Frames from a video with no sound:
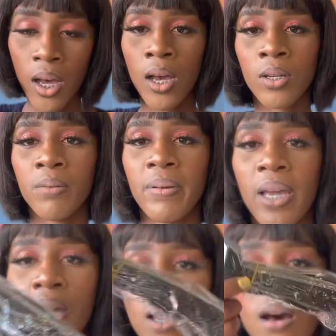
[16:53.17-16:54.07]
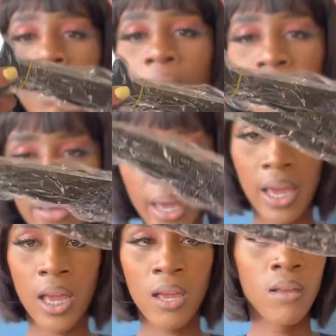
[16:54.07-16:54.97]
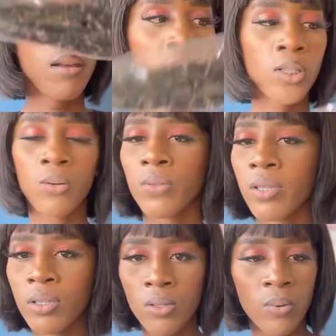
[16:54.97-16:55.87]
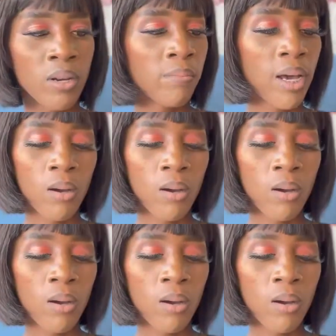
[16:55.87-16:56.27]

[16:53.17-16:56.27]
a good pair of hair. So this is one of